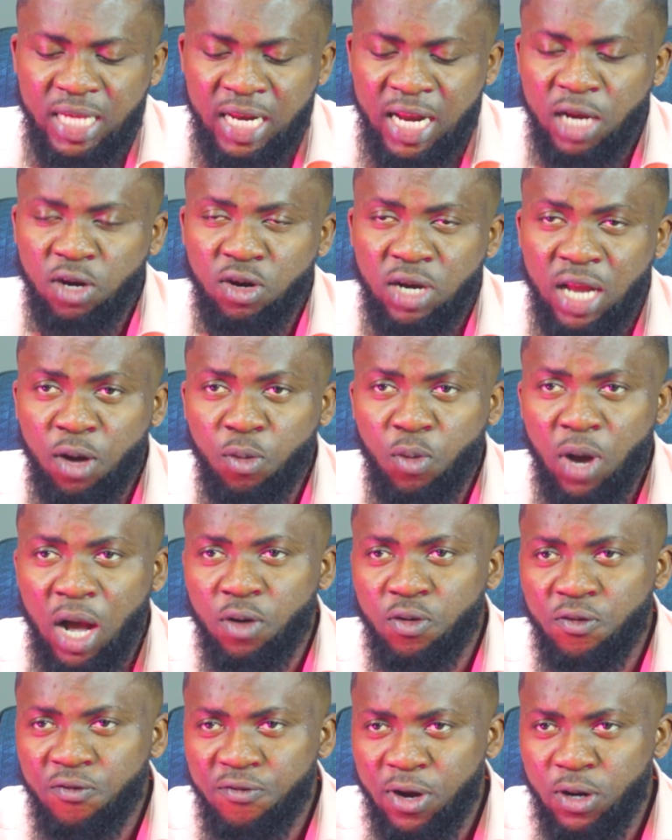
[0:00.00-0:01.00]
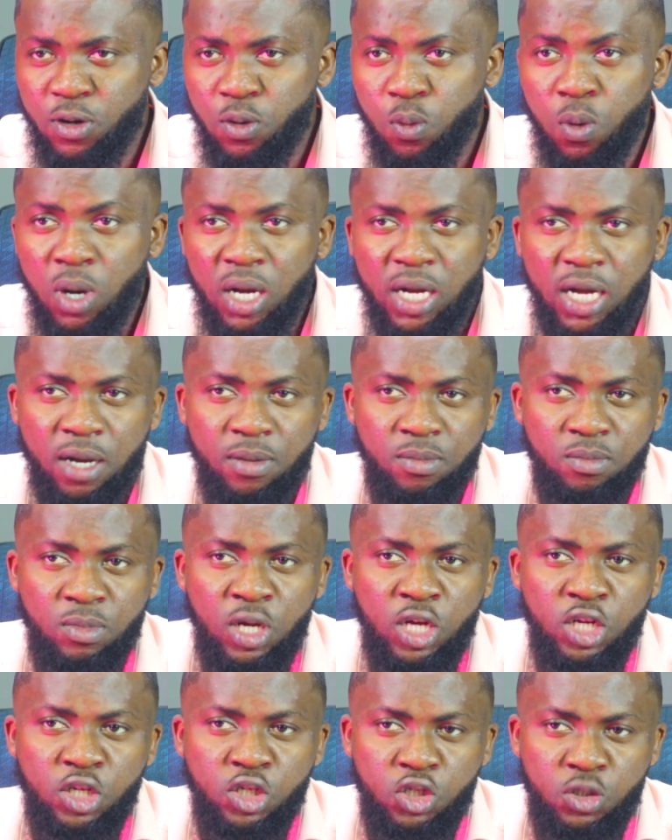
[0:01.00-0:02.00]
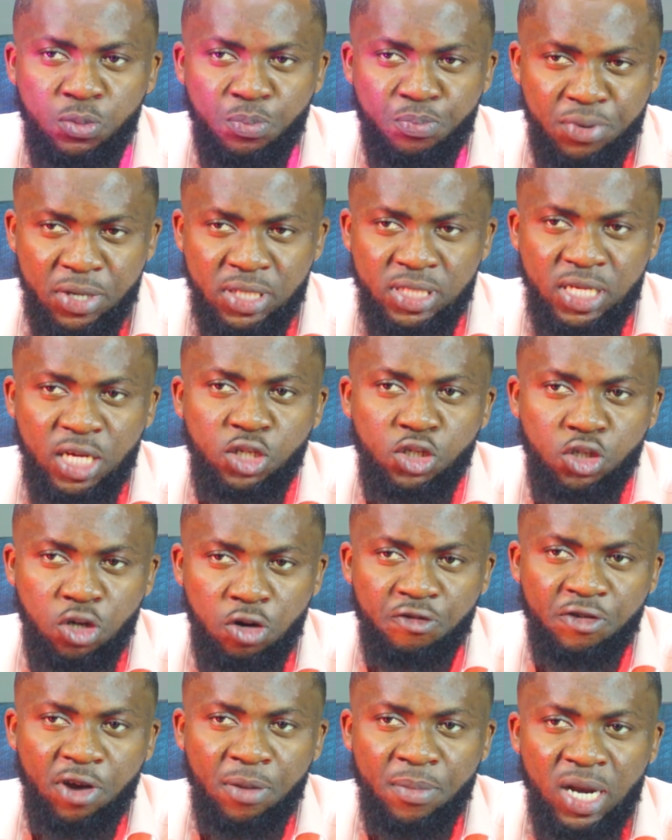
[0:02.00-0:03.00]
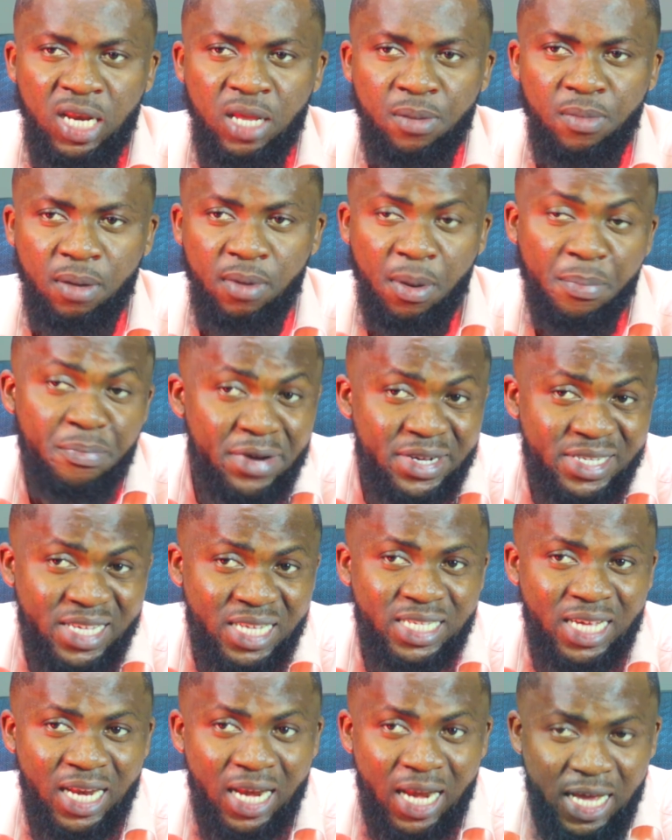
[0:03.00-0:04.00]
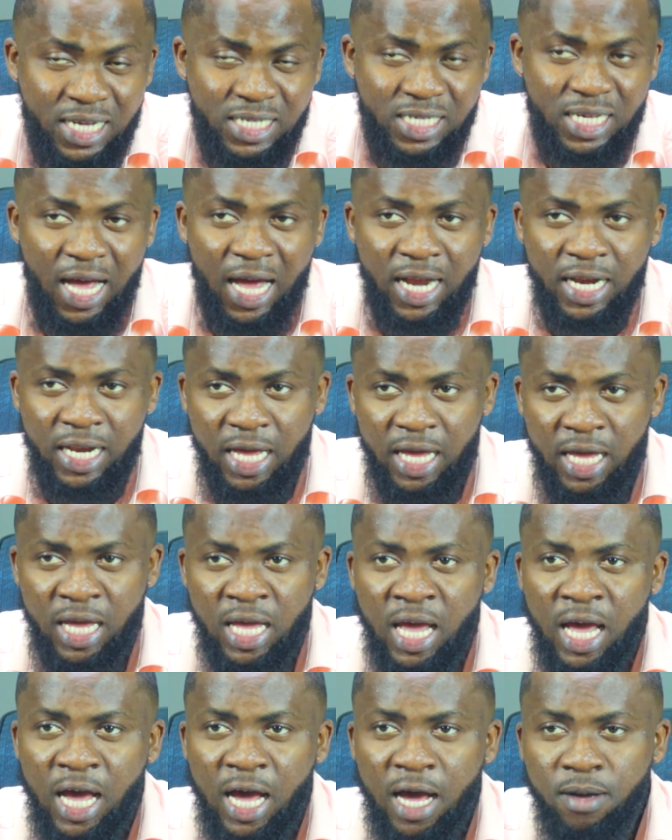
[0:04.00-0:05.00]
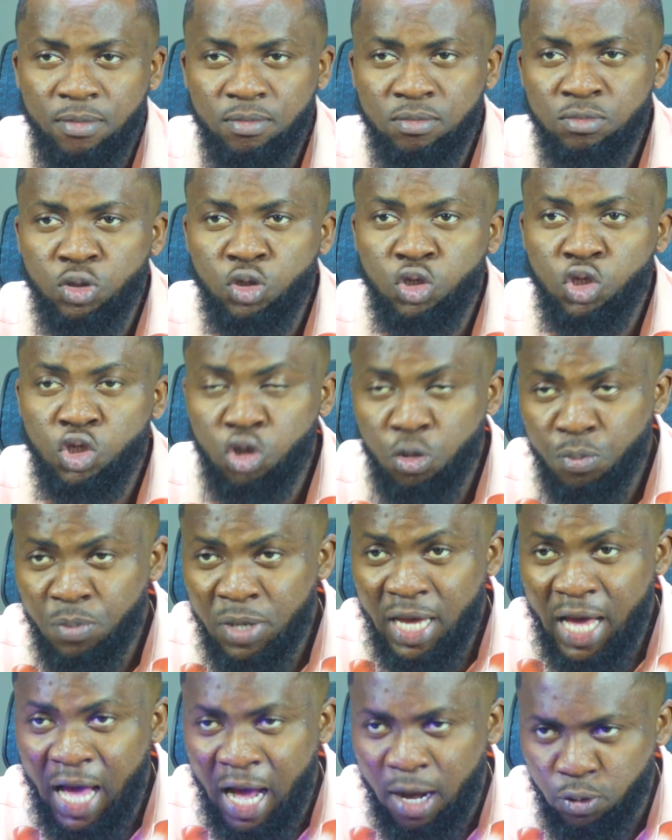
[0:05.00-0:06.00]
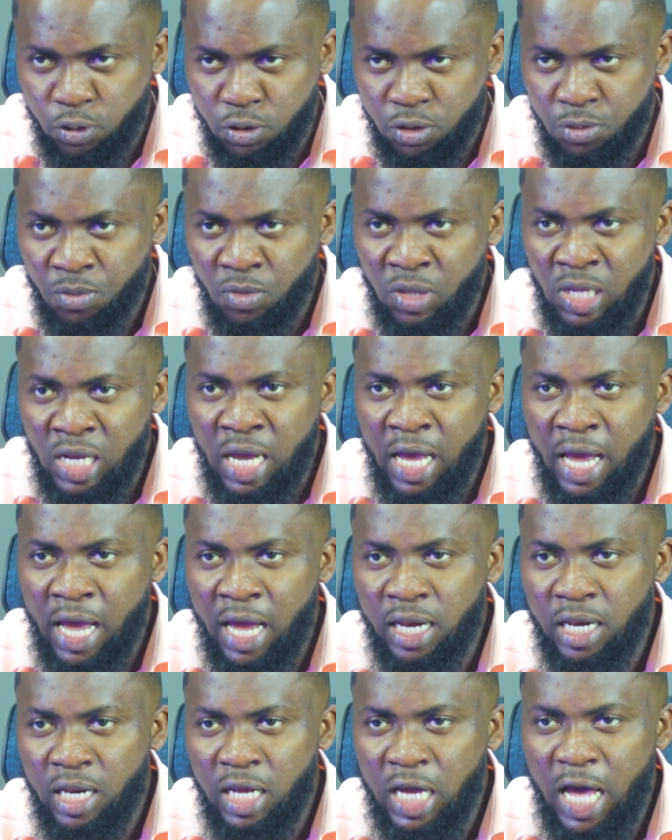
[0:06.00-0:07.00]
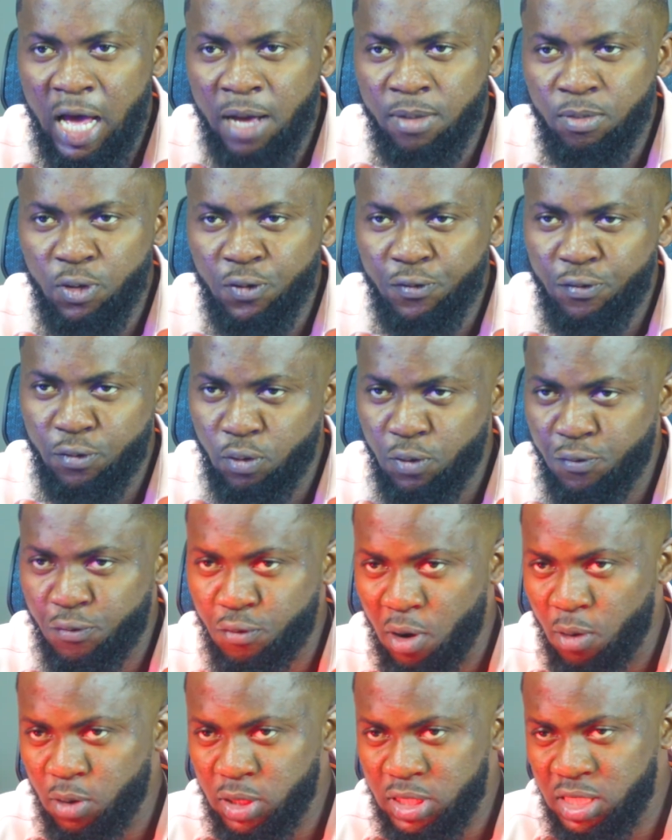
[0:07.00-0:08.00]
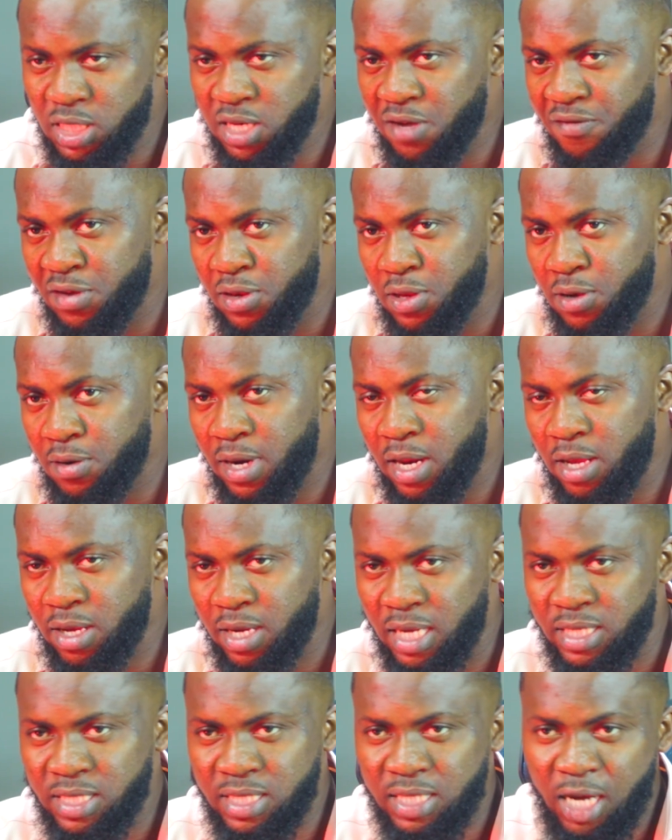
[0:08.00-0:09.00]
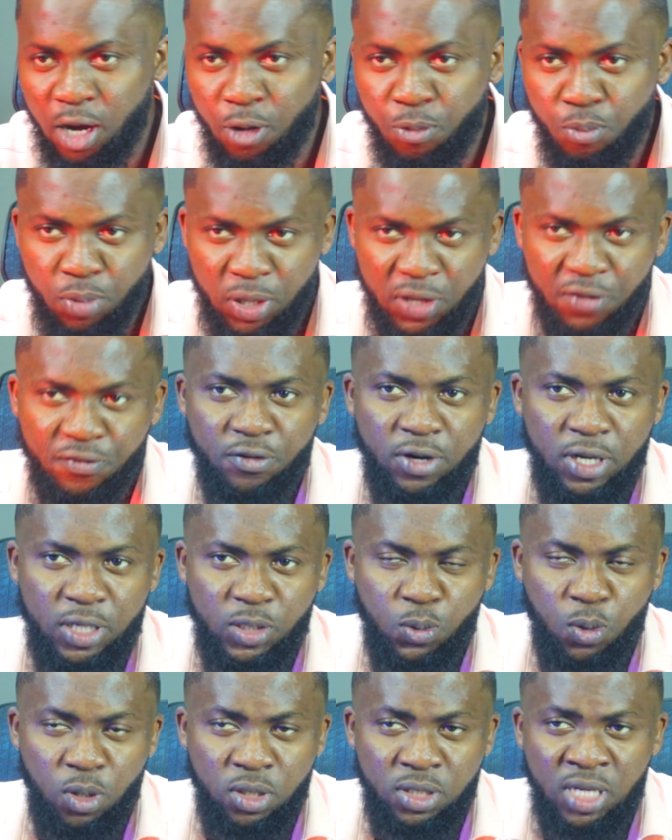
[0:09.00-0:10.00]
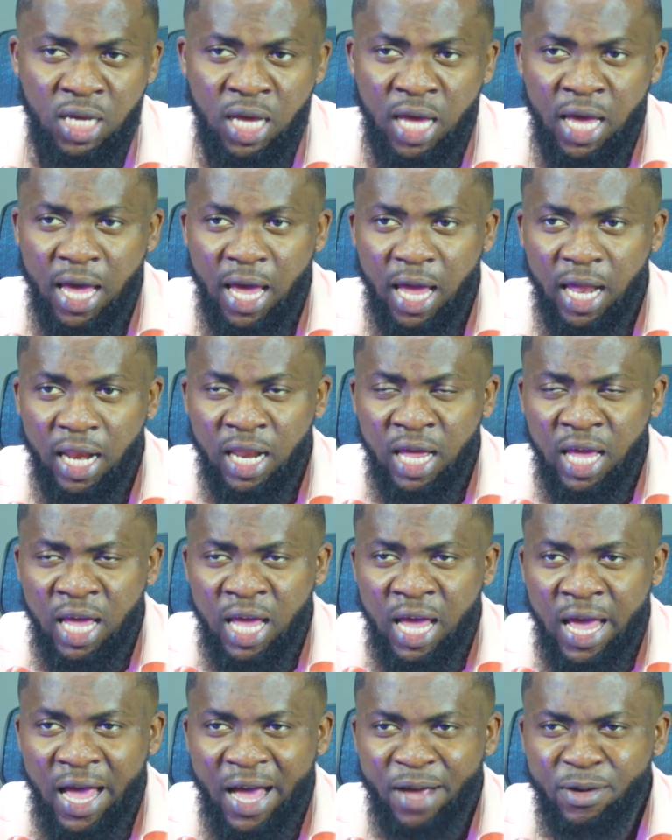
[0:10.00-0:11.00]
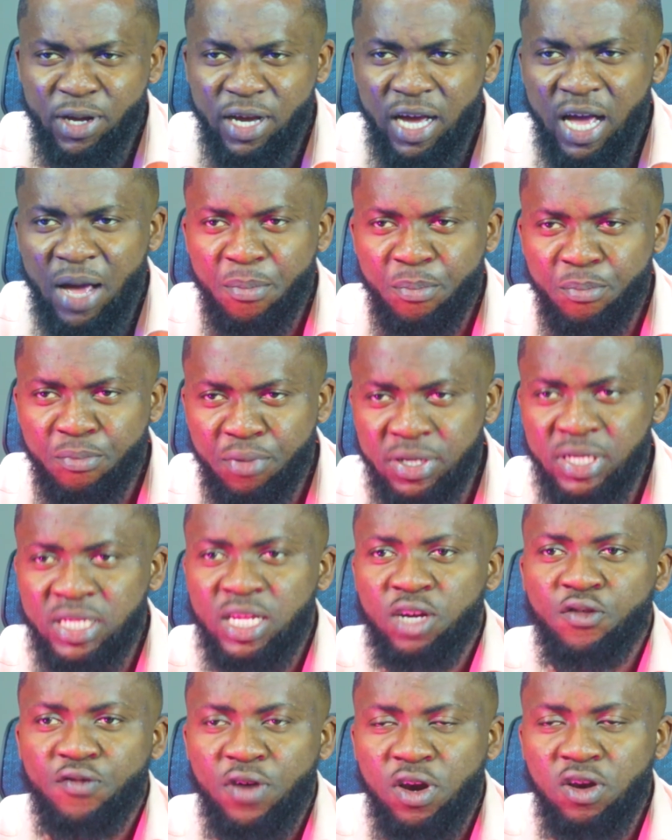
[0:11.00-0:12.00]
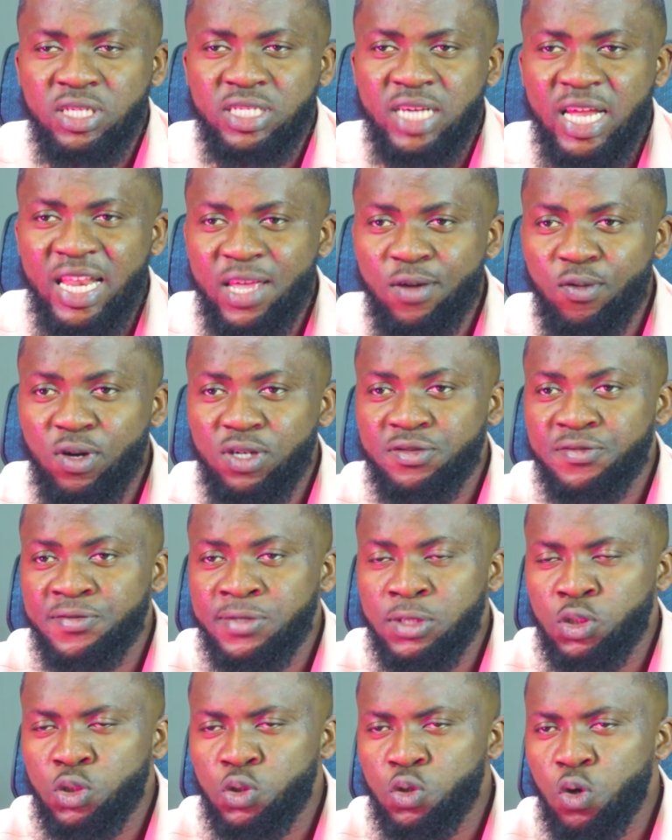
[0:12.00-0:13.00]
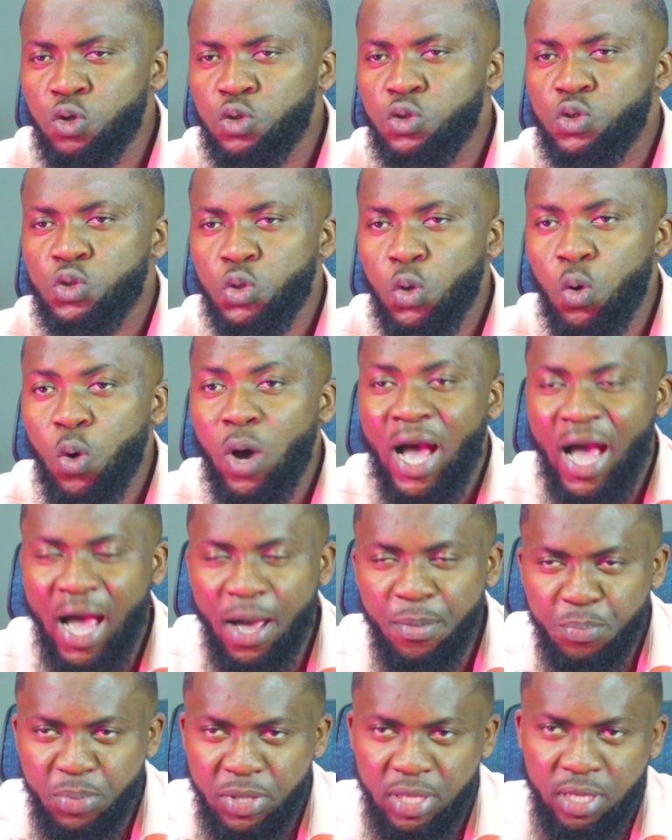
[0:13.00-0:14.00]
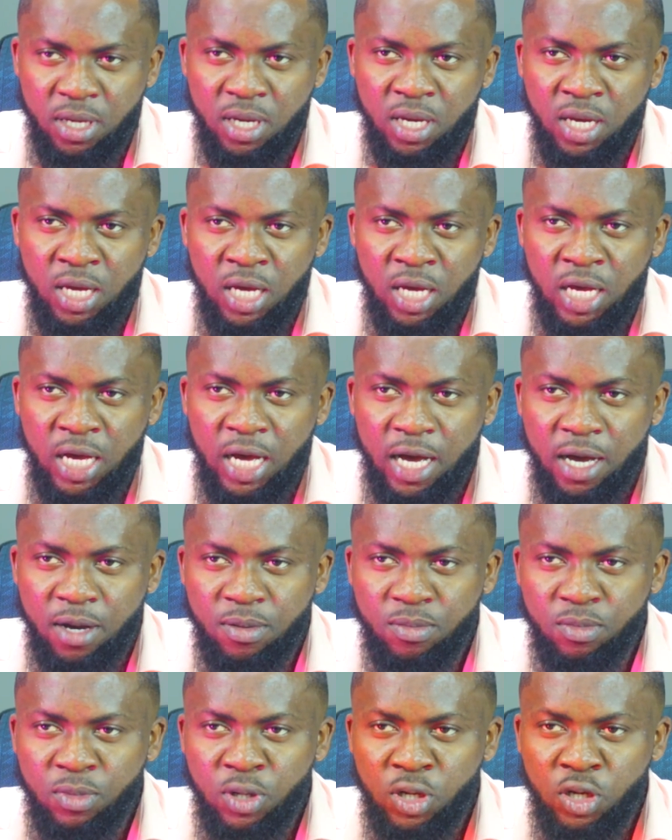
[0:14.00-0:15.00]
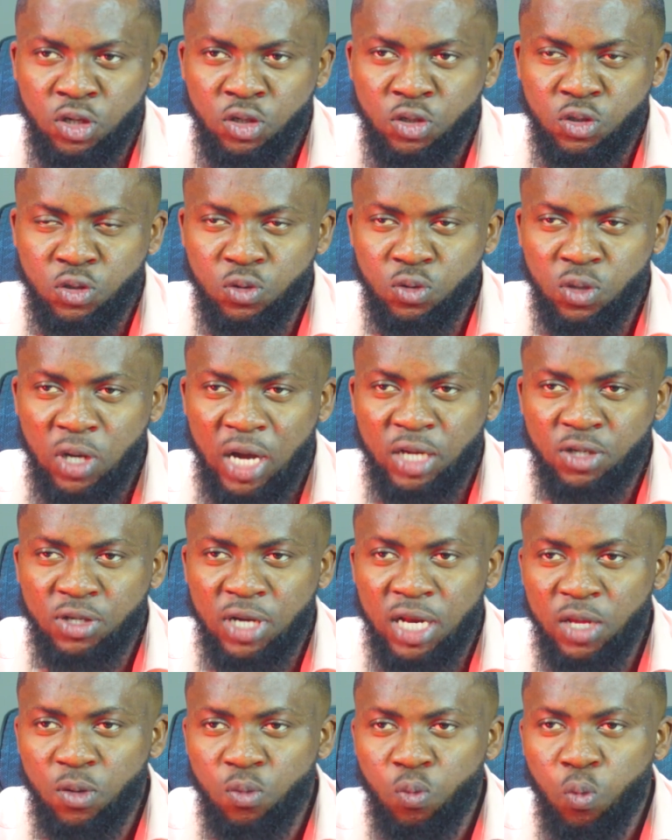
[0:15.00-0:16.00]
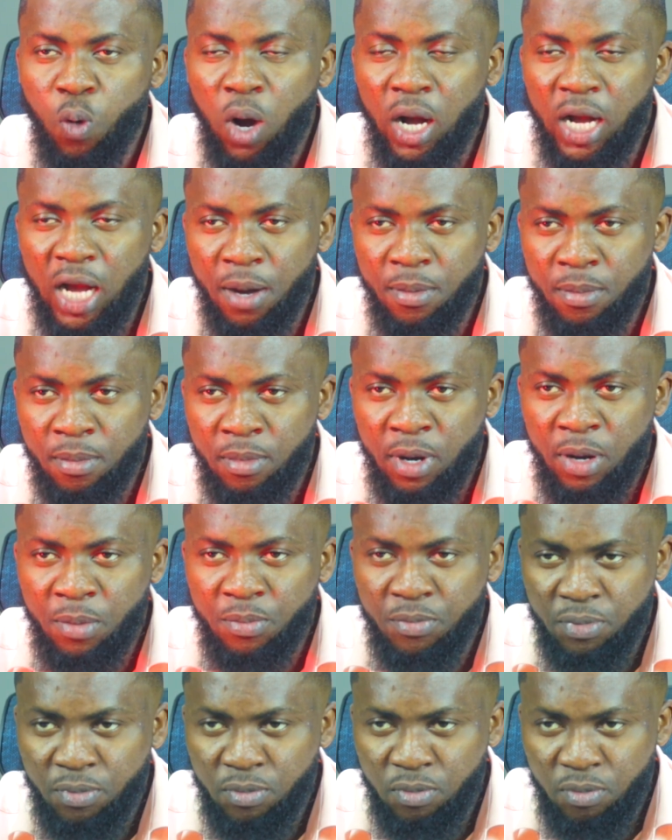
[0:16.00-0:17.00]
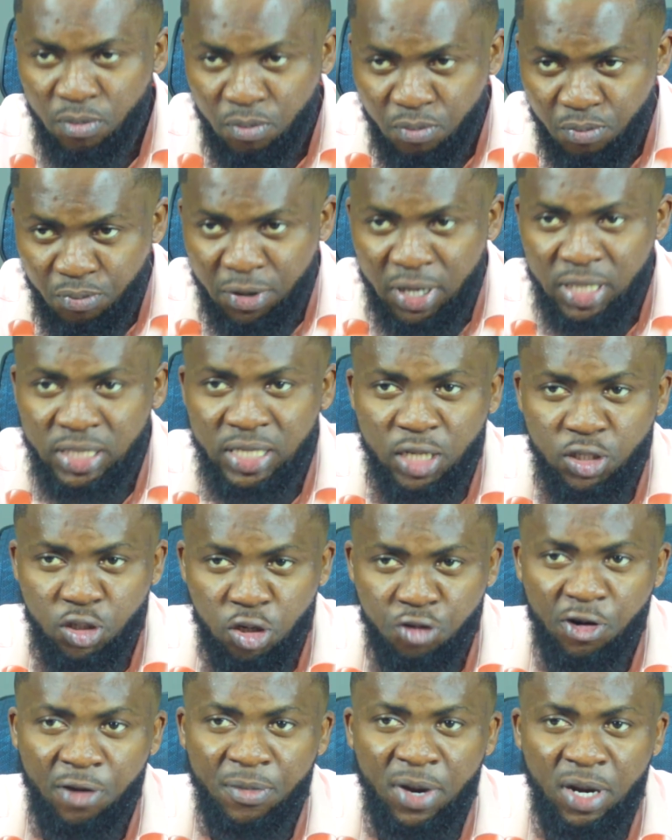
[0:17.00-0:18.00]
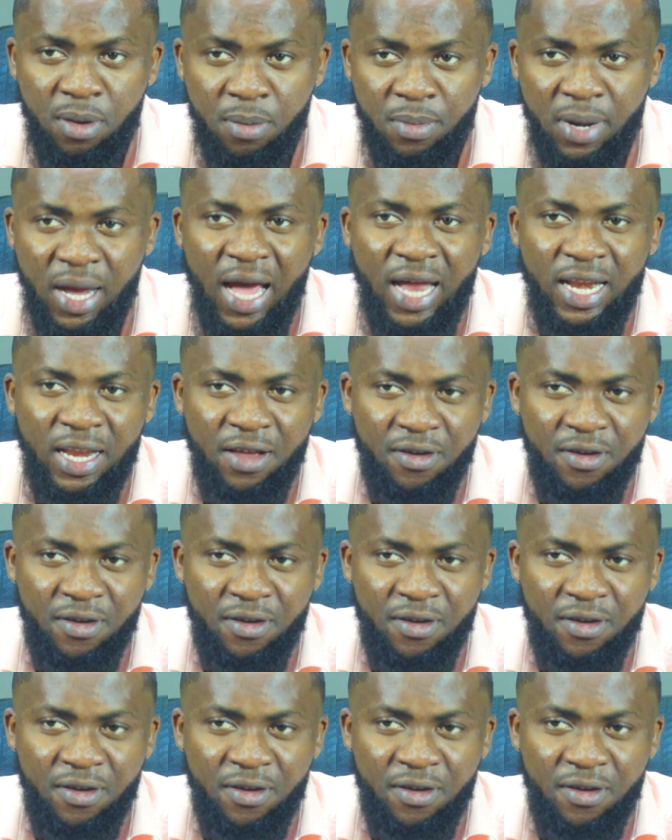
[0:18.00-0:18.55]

Nana Addo Dankwa Akufo-Addo welcome President John Dramani Mahama, President-elect, at the Jubilee House. And if you are watching the video and you can see how beautiful it was, and President Akufo-Addo said he was so happy to actually welcome President John Dramani Mahama at